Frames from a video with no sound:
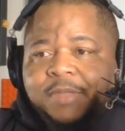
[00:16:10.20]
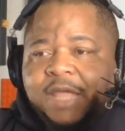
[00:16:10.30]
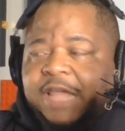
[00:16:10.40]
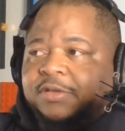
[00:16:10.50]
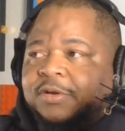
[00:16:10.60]

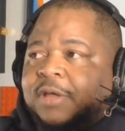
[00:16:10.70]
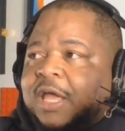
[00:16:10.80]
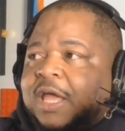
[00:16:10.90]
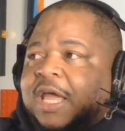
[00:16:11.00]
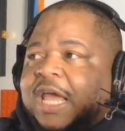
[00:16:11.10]
Either
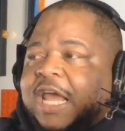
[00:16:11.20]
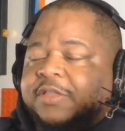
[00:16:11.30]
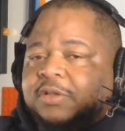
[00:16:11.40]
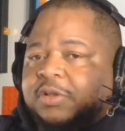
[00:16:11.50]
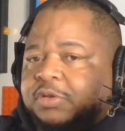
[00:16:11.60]

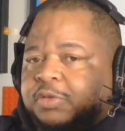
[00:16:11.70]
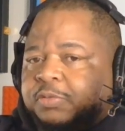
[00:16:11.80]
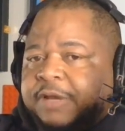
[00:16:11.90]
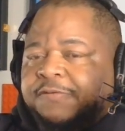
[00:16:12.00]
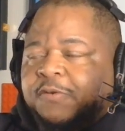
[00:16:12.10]
little
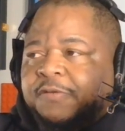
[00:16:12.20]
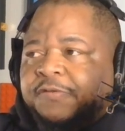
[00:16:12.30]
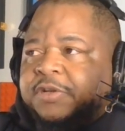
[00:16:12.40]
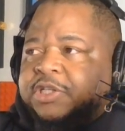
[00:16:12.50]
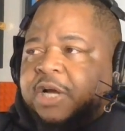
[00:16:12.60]
3-4
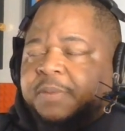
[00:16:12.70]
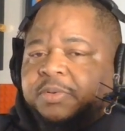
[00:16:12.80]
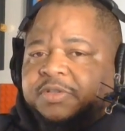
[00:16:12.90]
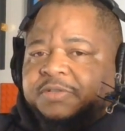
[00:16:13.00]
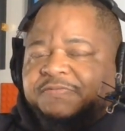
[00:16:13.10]
foot
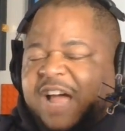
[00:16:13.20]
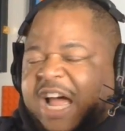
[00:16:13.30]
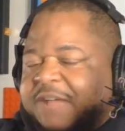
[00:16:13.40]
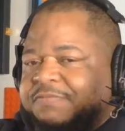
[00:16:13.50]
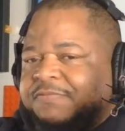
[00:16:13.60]
jumpers,
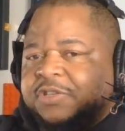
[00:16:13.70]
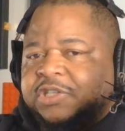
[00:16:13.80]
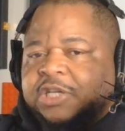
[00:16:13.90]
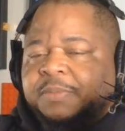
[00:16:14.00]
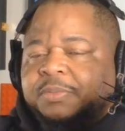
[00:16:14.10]
5-foot
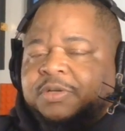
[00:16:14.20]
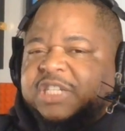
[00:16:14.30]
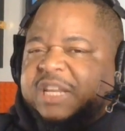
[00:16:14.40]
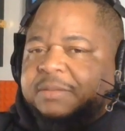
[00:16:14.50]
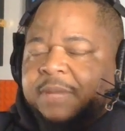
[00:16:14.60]
jumpers,
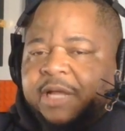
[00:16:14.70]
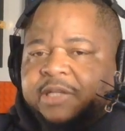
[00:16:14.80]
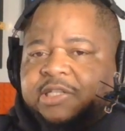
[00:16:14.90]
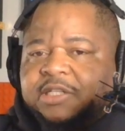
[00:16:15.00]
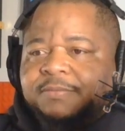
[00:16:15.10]
she'd
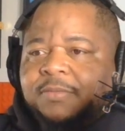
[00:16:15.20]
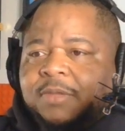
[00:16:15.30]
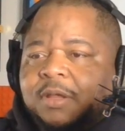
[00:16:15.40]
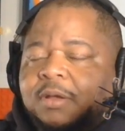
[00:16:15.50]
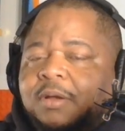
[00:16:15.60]
miss.
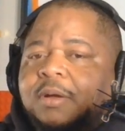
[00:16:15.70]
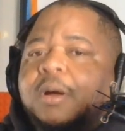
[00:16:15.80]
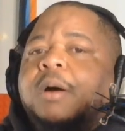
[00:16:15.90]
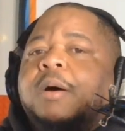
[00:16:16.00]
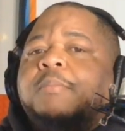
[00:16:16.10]

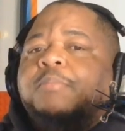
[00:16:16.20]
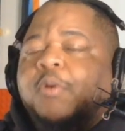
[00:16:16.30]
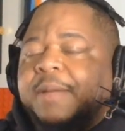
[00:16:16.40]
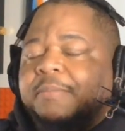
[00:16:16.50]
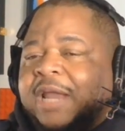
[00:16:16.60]

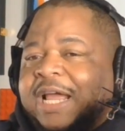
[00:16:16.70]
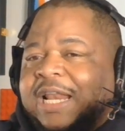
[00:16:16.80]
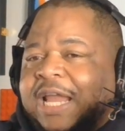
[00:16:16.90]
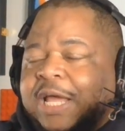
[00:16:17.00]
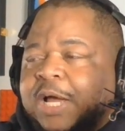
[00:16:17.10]
Point blank
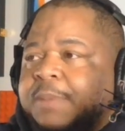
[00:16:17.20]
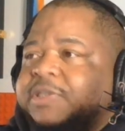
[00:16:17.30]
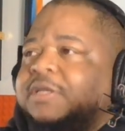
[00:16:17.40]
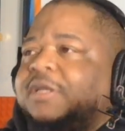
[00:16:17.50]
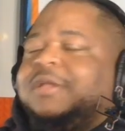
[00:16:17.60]

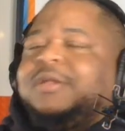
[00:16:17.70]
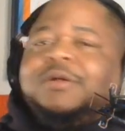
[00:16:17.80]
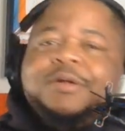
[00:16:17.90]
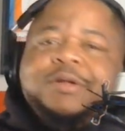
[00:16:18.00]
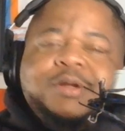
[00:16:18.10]
layups.
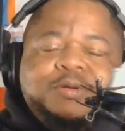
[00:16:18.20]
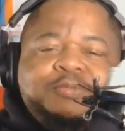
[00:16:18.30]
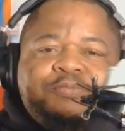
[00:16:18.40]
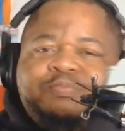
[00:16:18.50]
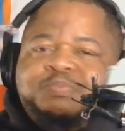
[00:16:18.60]

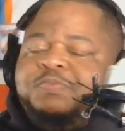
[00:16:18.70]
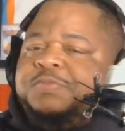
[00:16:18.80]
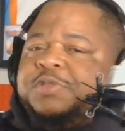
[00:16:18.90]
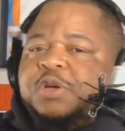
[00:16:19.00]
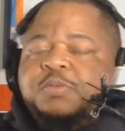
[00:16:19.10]

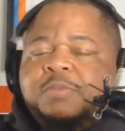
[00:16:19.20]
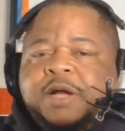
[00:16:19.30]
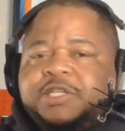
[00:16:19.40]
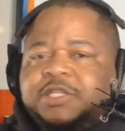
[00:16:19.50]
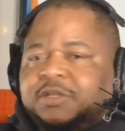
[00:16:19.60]
Too
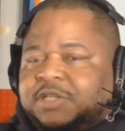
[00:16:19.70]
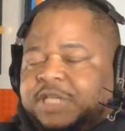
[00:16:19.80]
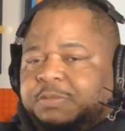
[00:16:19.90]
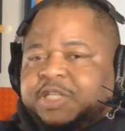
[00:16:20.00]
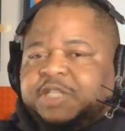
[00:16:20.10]
much.
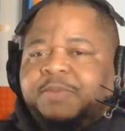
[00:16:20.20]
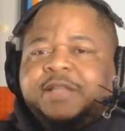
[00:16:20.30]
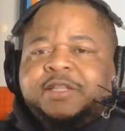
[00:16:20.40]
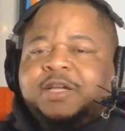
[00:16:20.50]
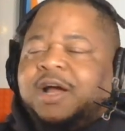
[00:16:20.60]
She was
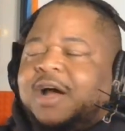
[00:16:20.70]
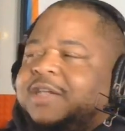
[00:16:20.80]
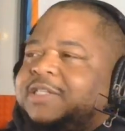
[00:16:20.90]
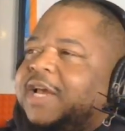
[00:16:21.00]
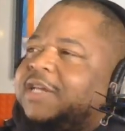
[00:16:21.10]
expecting
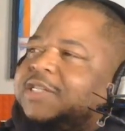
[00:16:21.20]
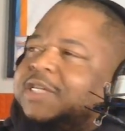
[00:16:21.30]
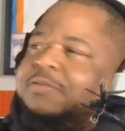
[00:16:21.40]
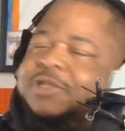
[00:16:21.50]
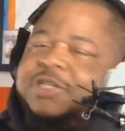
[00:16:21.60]
contact, and
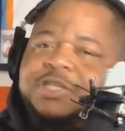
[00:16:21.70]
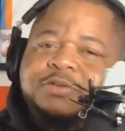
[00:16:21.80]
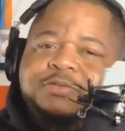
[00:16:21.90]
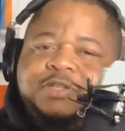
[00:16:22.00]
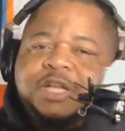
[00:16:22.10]
she was
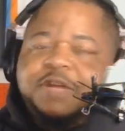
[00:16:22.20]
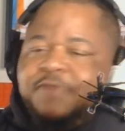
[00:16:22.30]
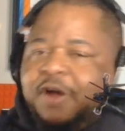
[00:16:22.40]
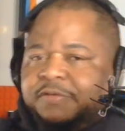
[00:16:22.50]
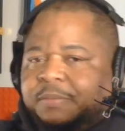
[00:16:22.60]
shooting stuff
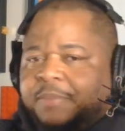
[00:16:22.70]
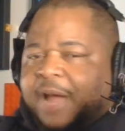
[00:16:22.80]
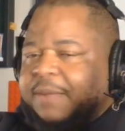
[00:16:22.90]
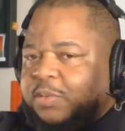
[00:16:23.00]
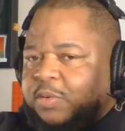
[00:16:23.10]
off the
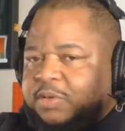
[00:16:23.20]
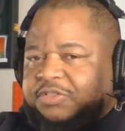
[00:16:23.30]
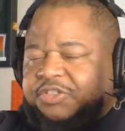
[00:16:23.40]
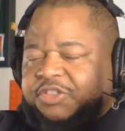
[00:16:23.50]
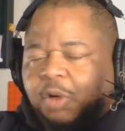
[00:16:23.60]
backboard
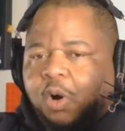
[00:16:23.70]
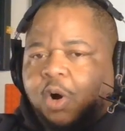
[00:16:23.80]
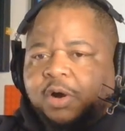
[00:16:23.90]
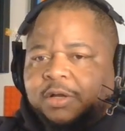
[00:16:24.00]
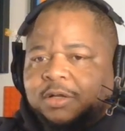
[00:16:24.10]

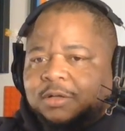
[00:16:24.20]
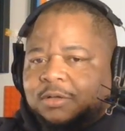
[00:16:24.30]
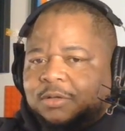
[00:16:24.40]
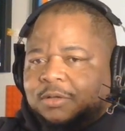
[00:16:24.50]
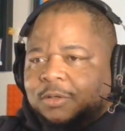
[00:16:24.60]
so
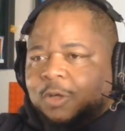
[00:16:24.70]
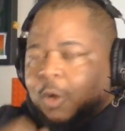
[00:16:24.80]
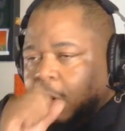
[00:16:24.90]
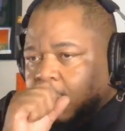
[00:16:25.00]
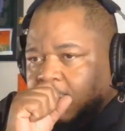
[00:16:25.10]

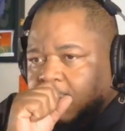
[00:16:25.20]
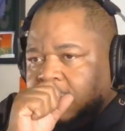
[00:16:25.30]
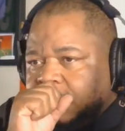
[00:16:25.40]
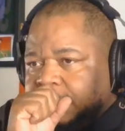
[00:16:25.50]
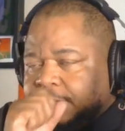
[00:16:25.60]
hard.